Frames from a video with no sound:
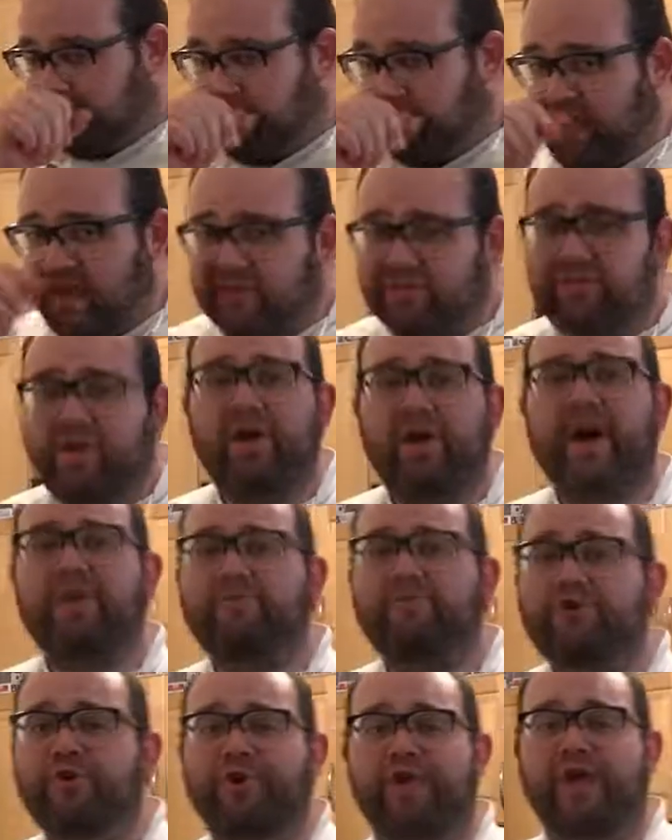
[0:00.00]
That's all I got
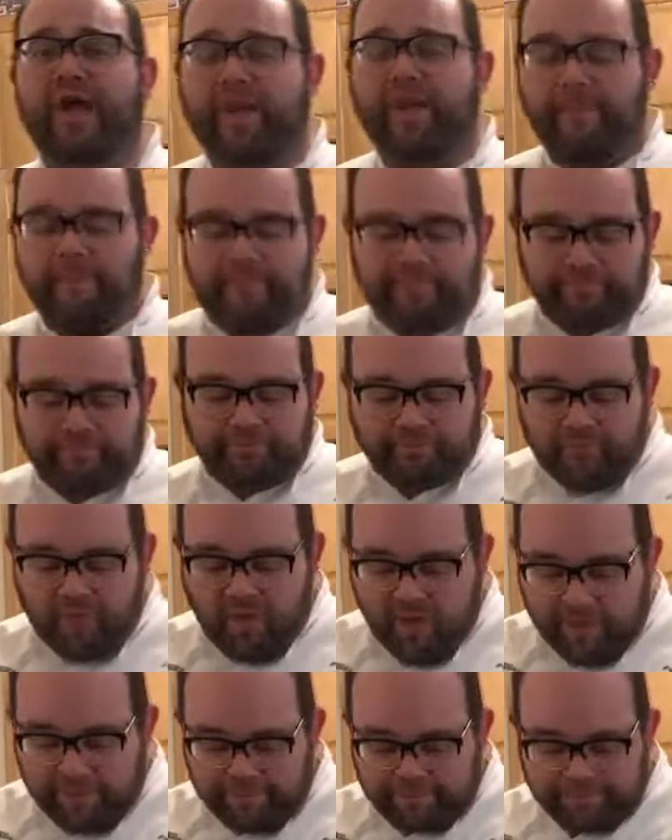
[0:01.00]
for you today.
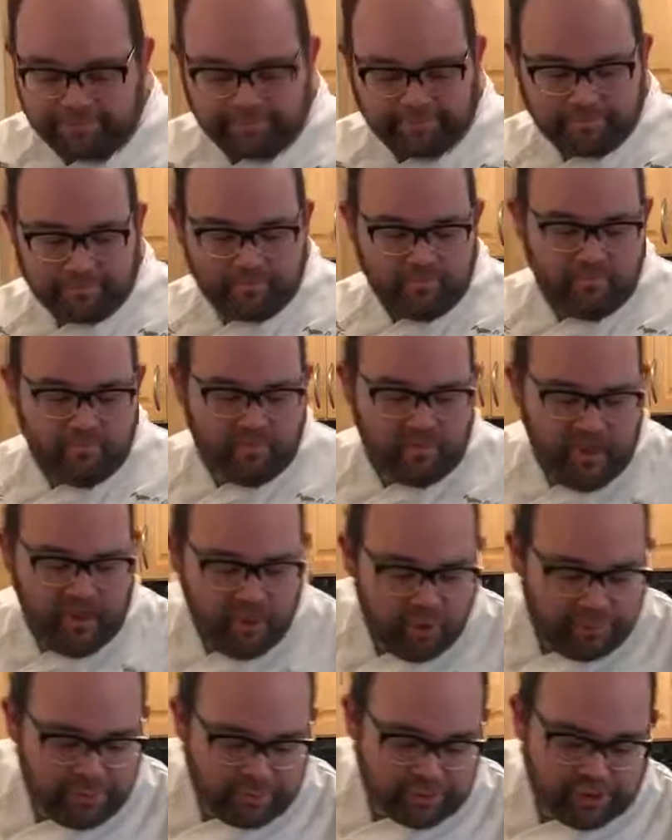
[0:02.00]
I
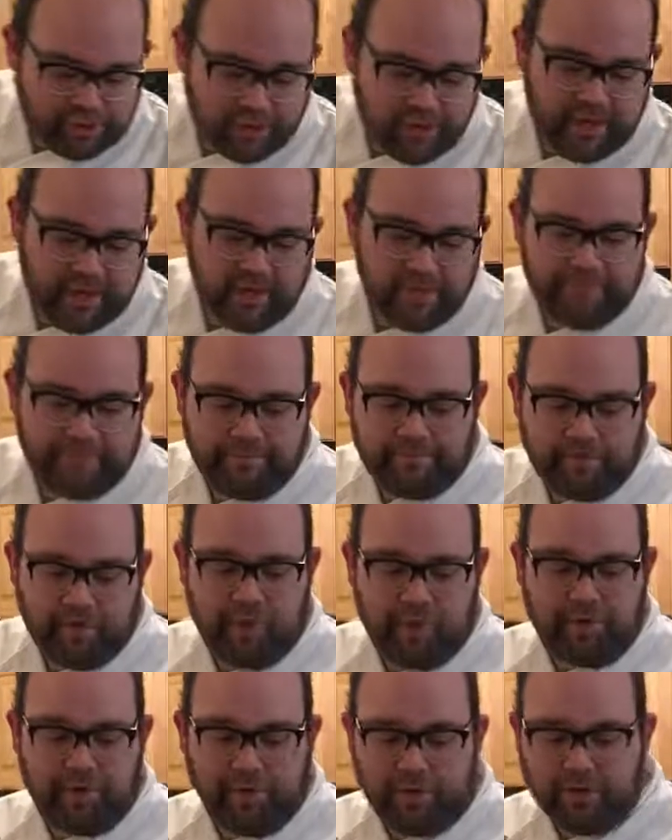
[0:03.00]
hope you enjoyed it. I
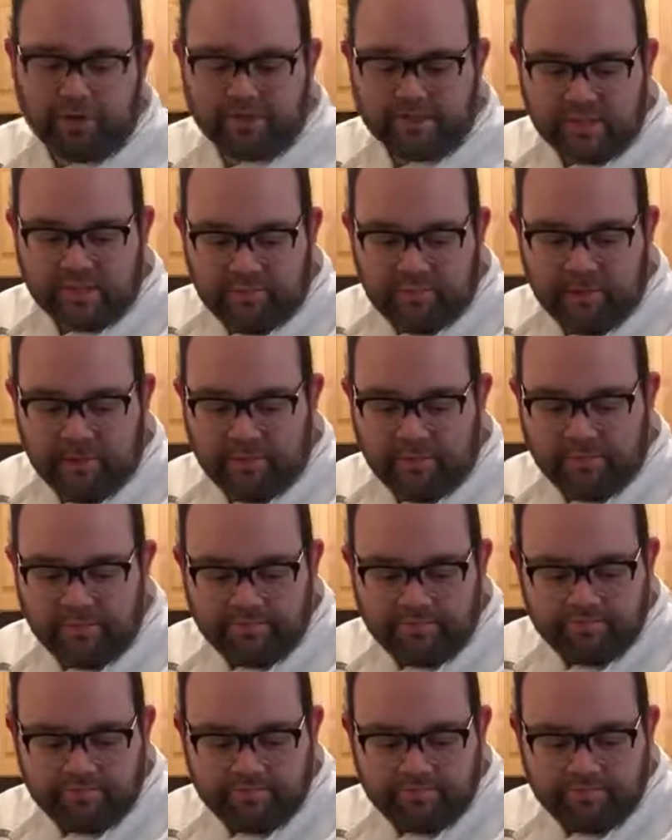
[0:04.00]
hope you learned something.